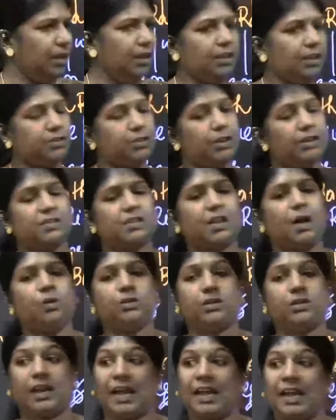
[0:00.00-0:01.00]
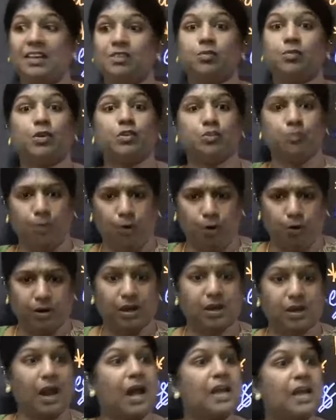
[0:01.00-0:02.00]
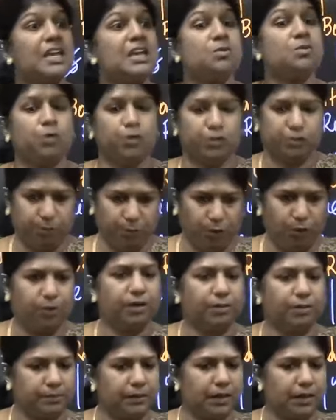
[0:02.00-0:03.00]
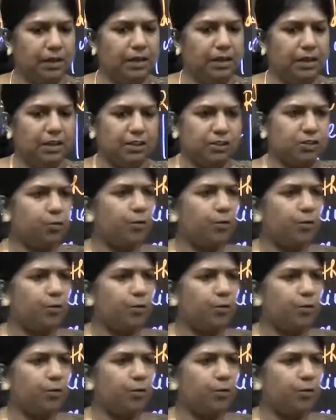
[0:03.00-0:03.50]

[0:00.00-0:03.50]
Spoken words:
So in South, rice was more, ragi was more. So